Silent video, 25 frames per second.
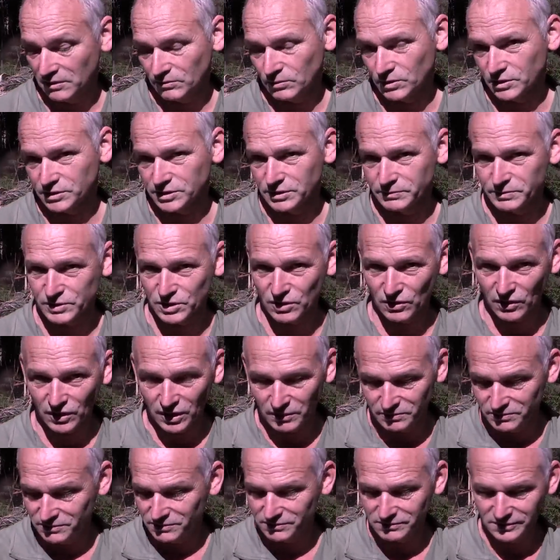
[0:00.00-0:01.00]
Want to
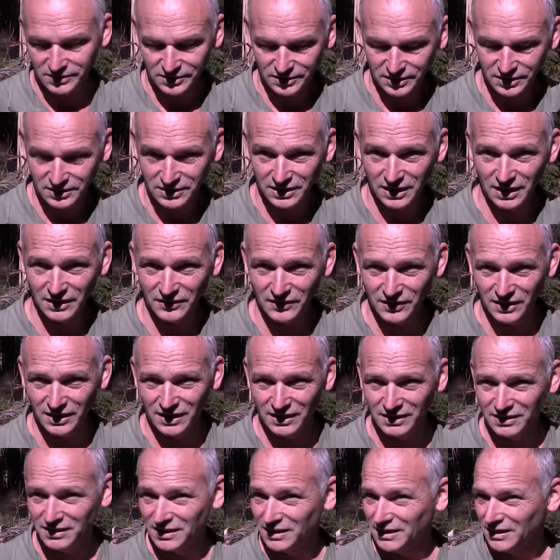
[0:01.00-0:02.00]
subscribe? Click down
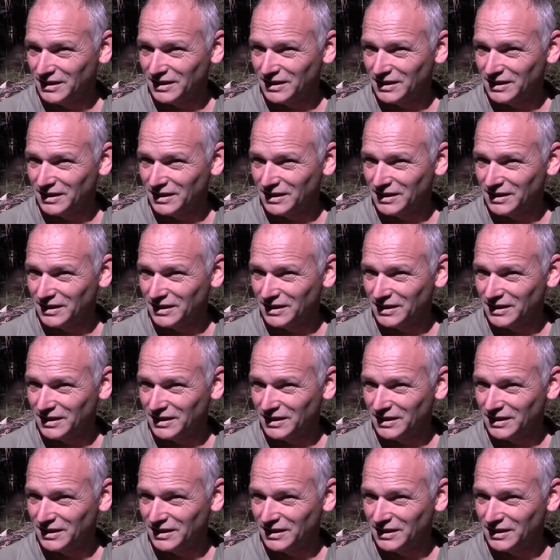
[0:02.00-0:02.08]
there.